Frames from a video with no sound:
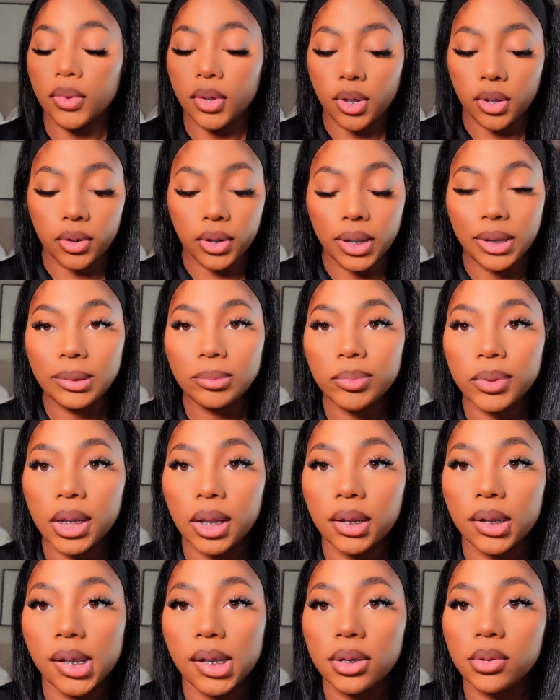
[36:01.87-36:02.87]
Okay,
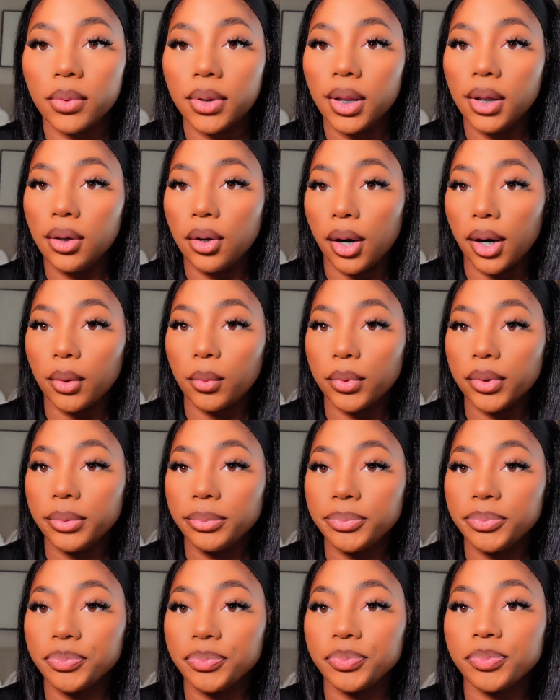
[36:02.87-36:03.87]
so that's with the dark one.
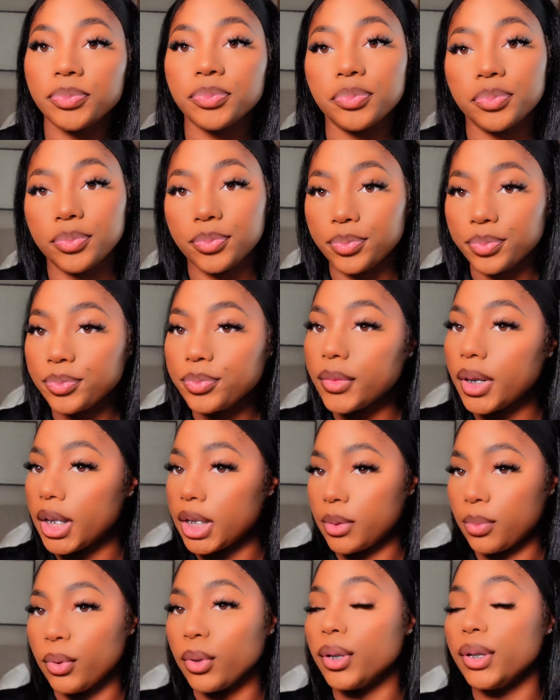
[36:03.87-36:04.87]

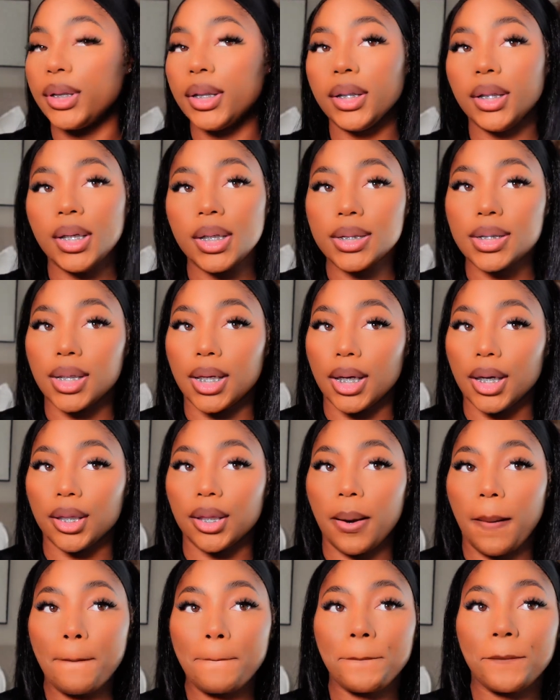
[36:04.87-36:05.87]
It's pulling the look
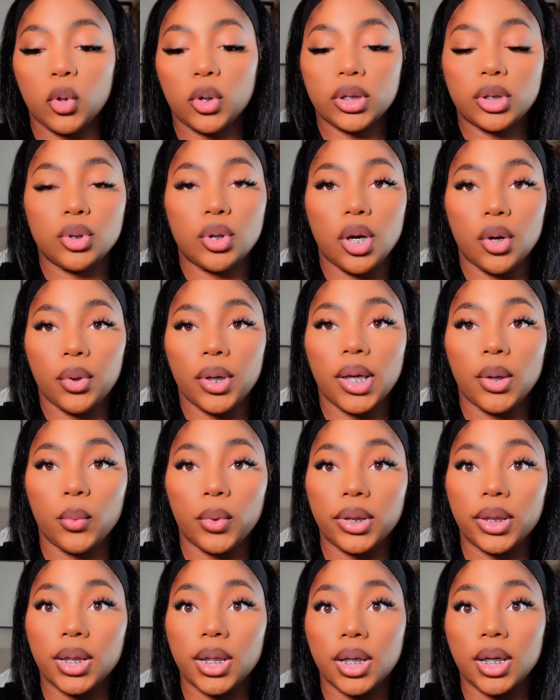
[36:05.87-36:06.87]
together. I'm going to go in
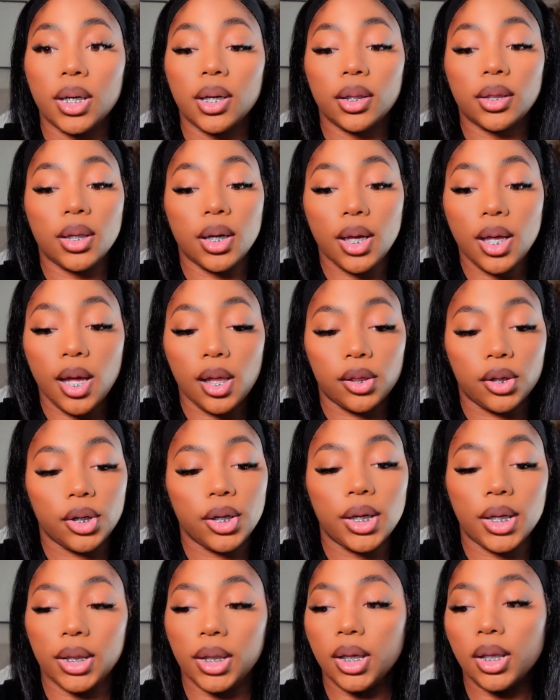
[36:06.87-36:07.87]
with the color
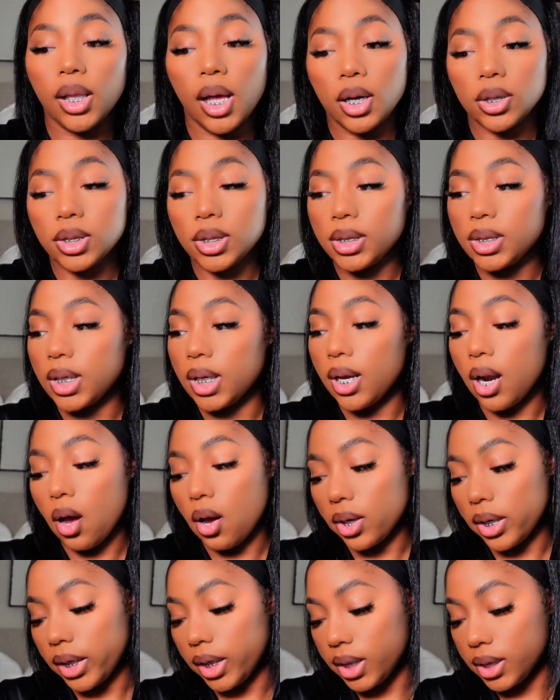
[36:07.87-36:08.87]
and the glosses and
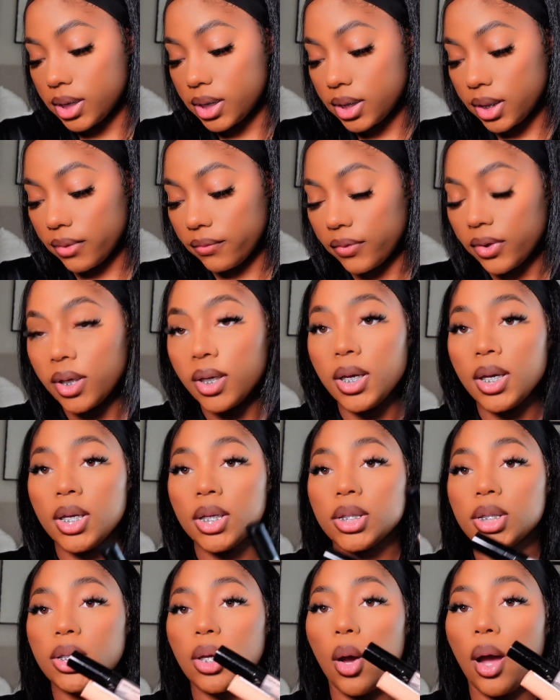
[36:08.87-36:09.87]
all that good stuff.
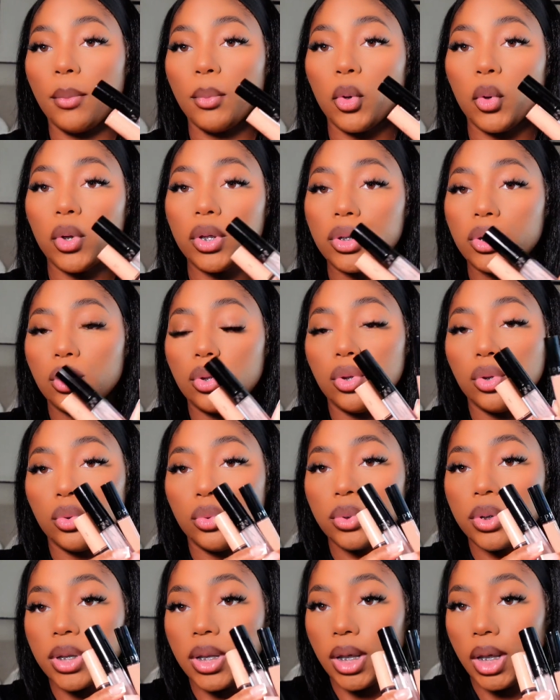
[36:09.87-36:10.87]
So I'm going to
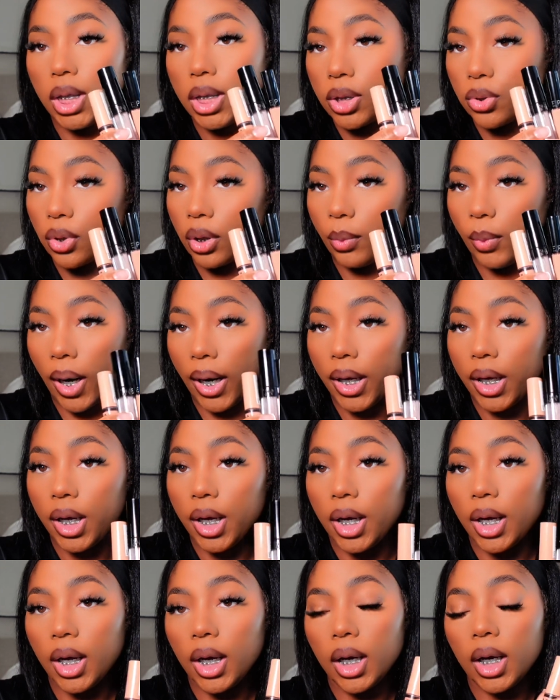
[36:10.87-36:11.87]
use these three right
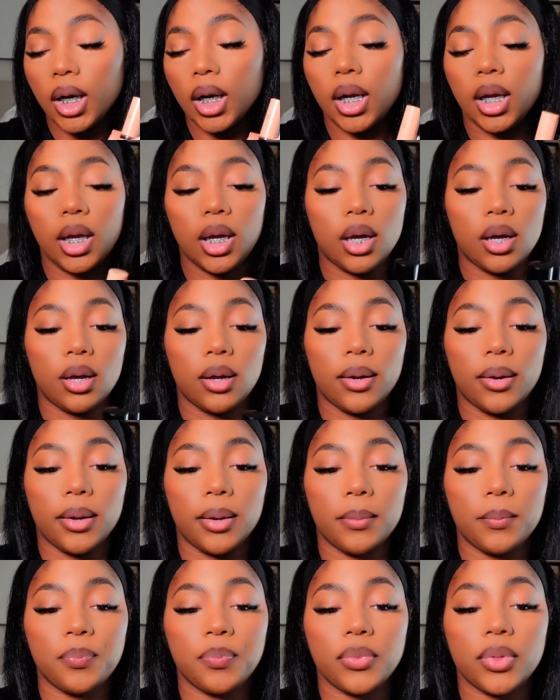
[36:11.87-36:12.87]
here.
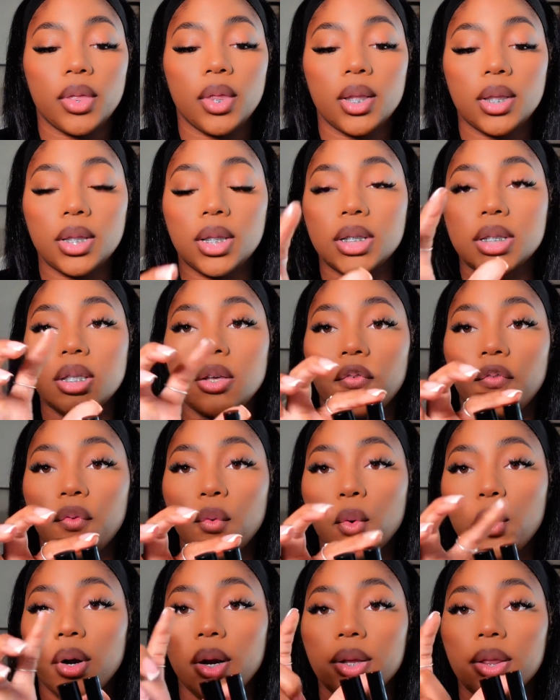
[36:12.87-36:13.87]
The
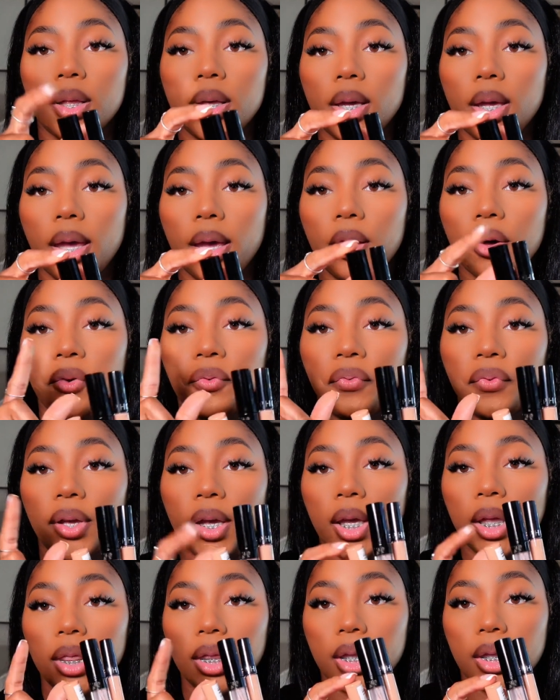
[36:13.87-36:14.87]
Sephora, the e.l.f.,
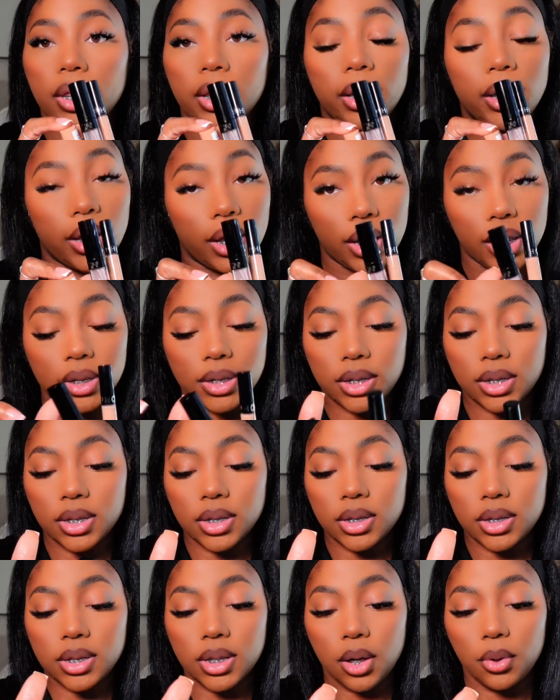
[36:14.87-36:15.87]
and then the NYX.
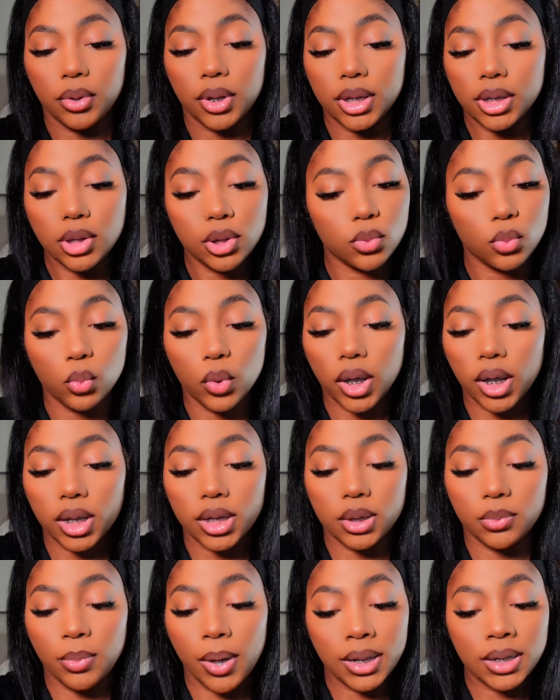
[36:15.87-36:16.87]
So this is what
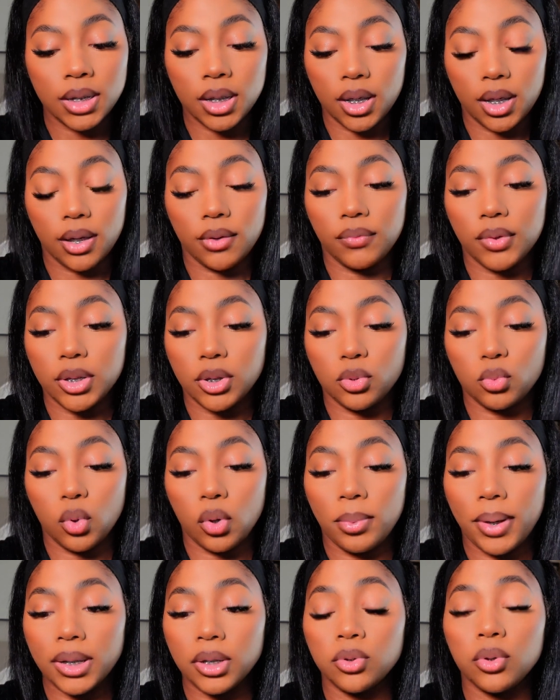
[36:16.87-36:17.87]
it's about to give. This is what
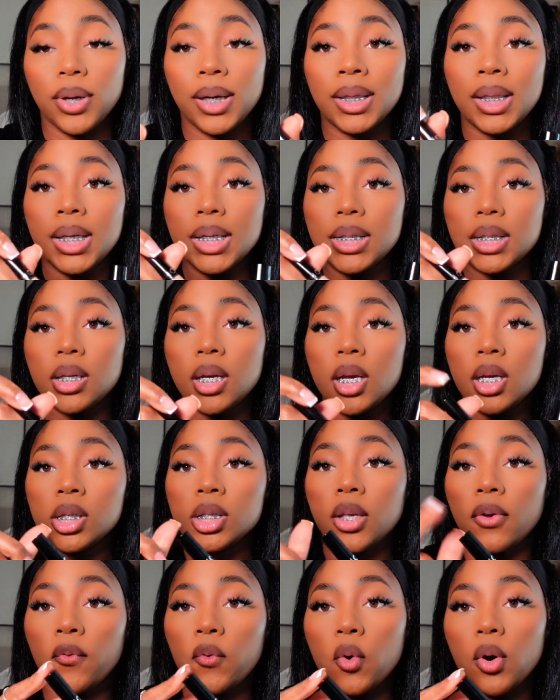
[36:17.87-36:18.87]
I'm about to do. And this
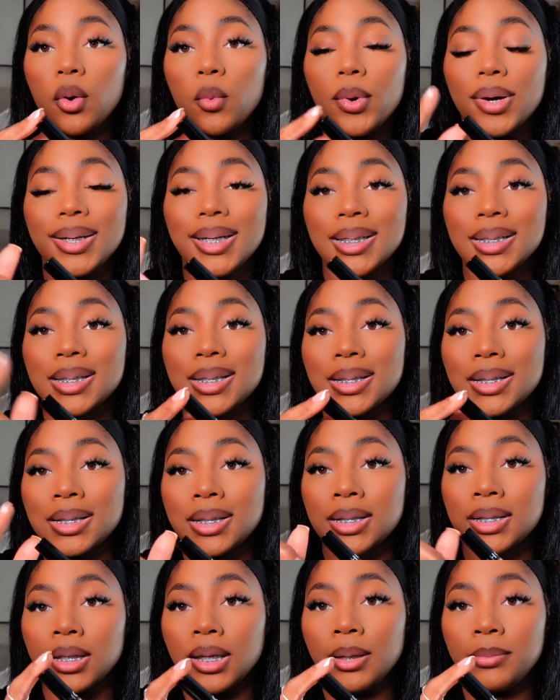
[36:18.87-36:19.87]
Sephora one is
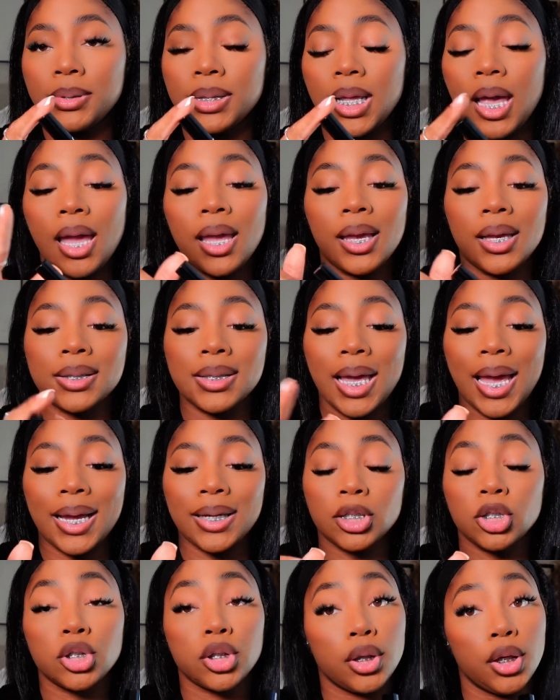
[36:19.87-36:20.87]
lip stain is
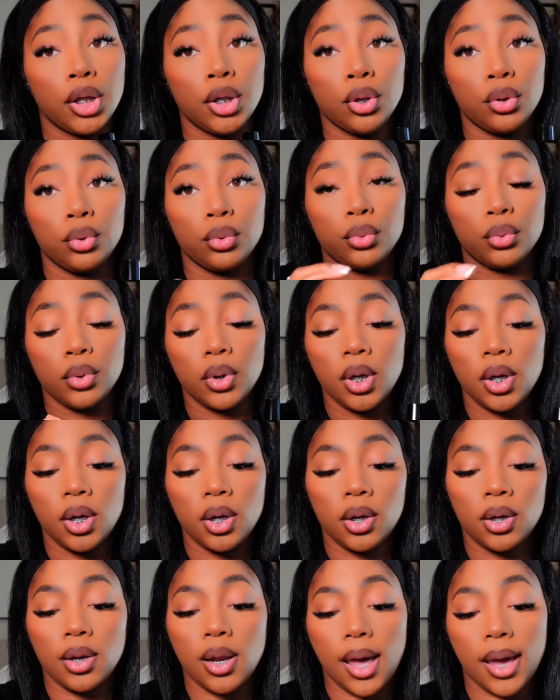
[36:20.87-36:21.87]
actually new.
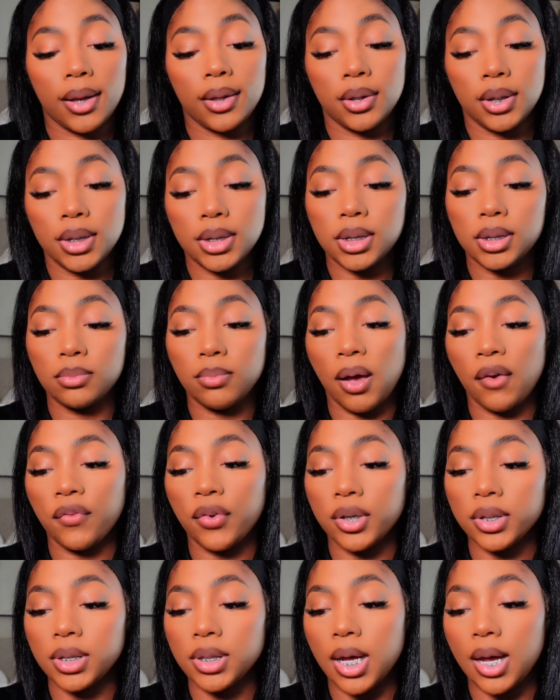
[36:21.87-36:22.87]
Like, this is my
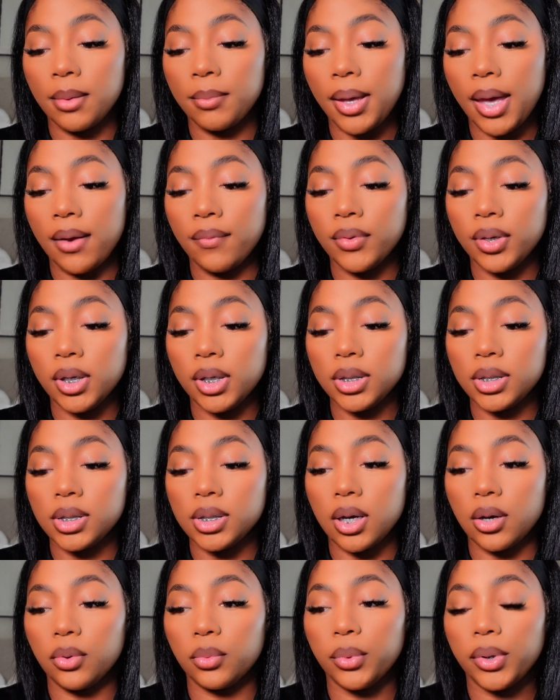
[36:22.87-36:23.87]
first time having this.
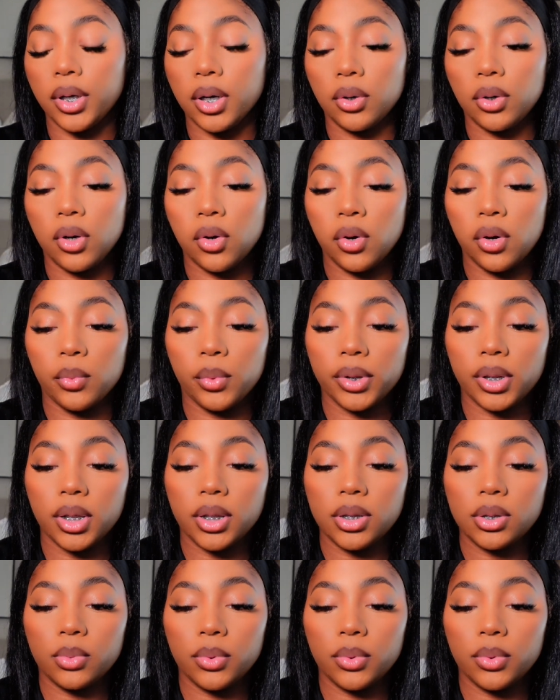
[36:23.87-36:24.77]
So we're going to go in with this